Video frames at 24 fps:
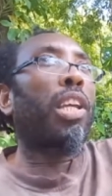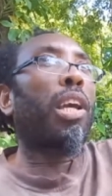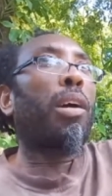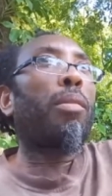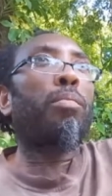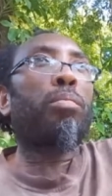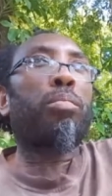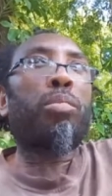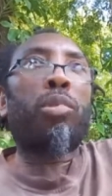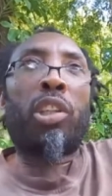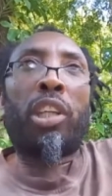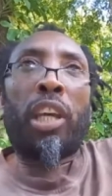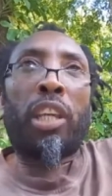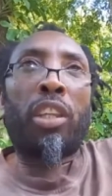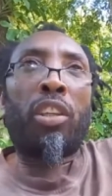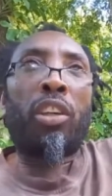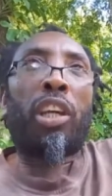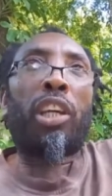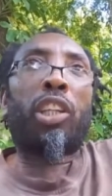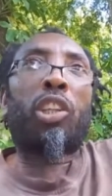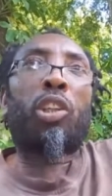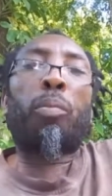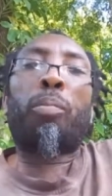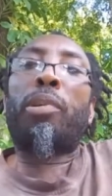can you
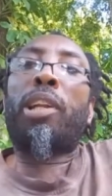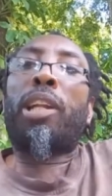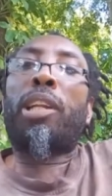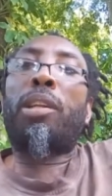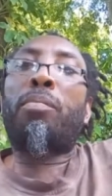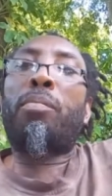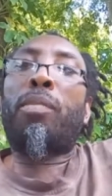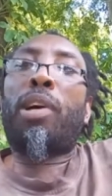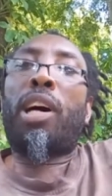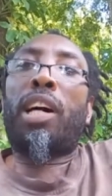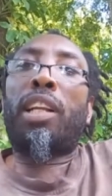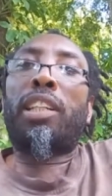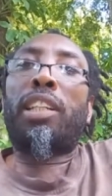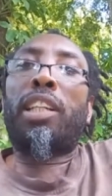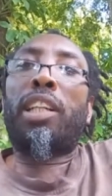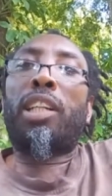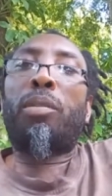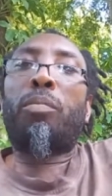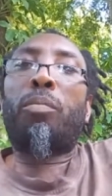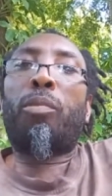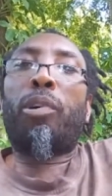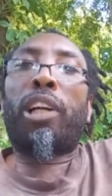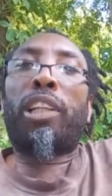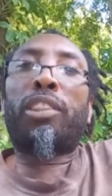get up in the morning and
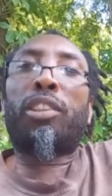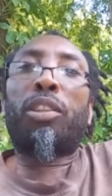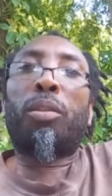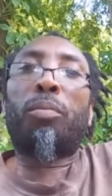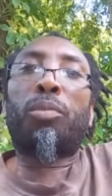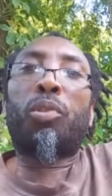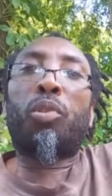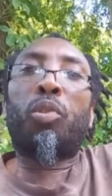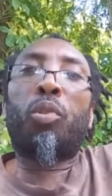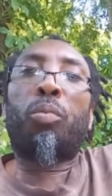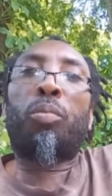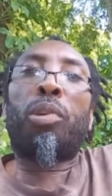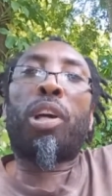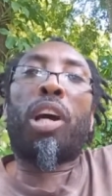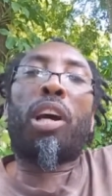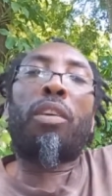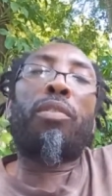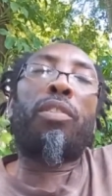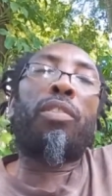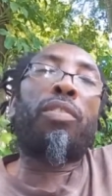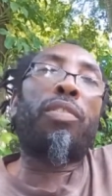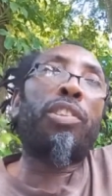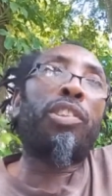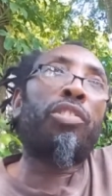you boil some soup, you
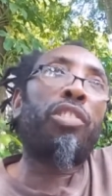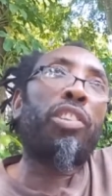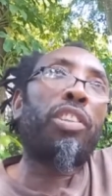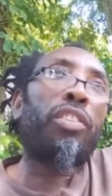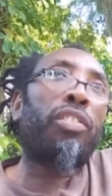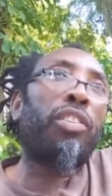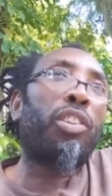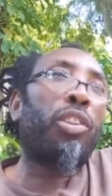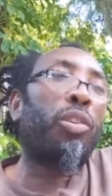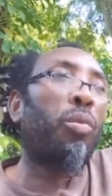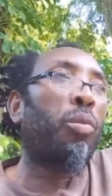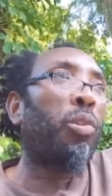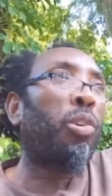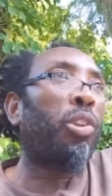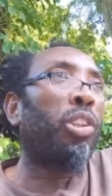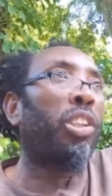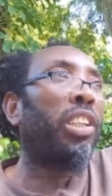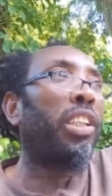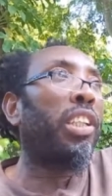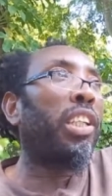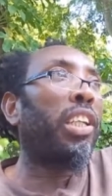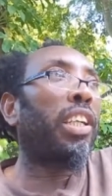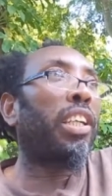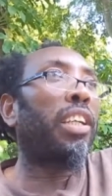have it for drink for the whole
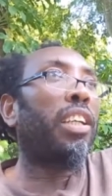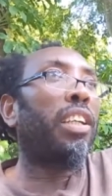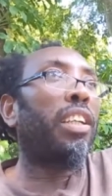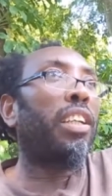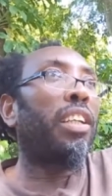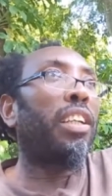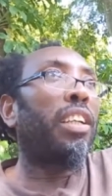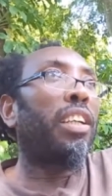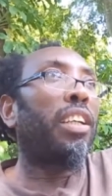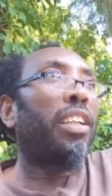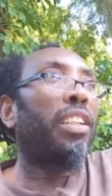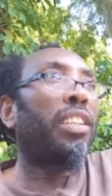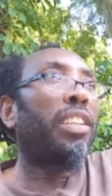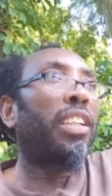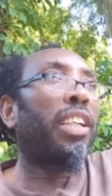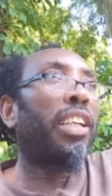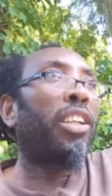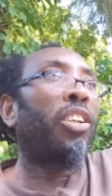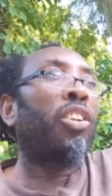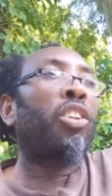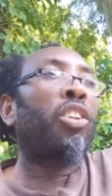day. Yeah, you